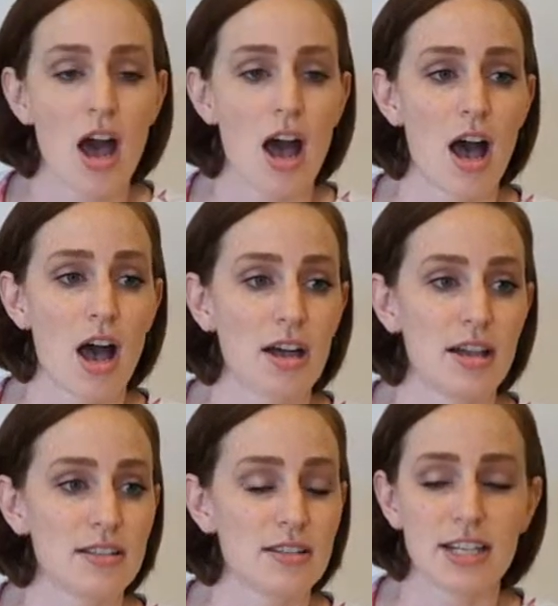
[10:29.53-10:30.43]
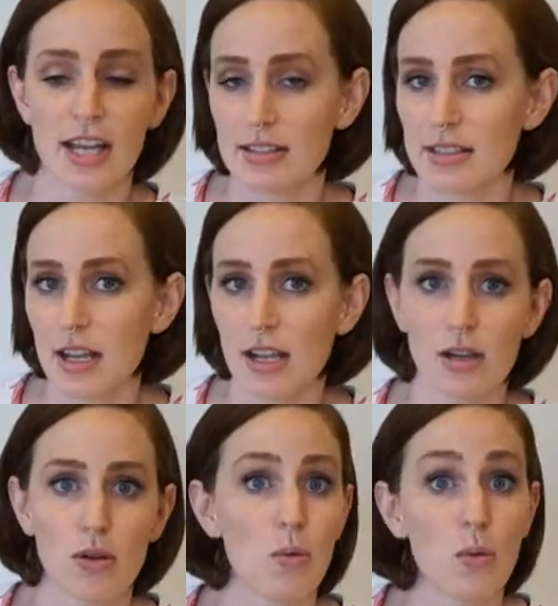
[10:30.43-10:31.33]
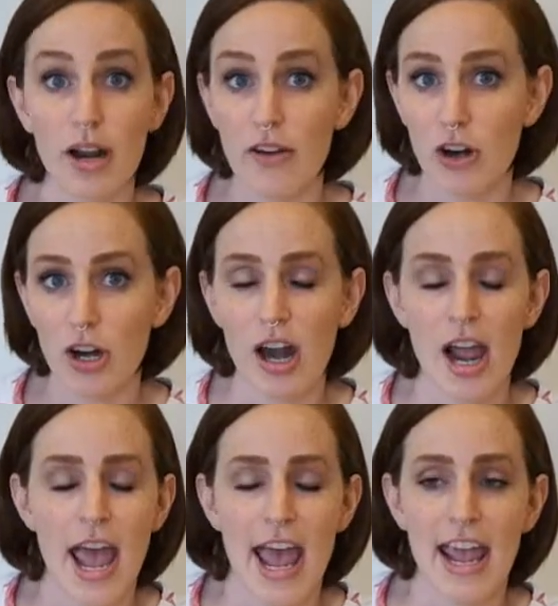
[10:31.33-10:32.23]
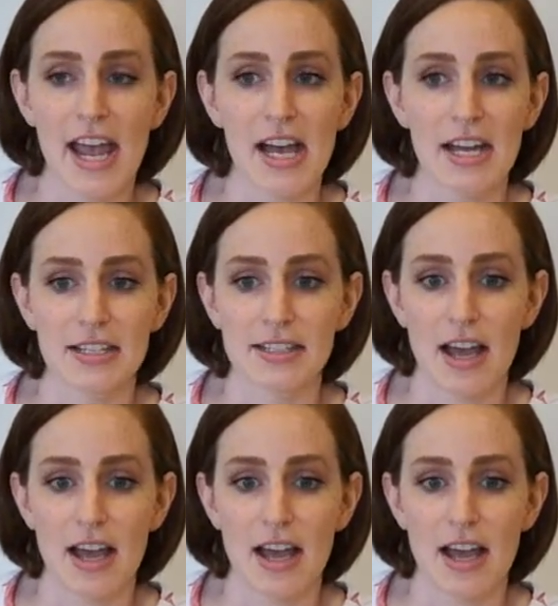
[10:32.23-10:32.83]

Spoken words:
texting, whatever, and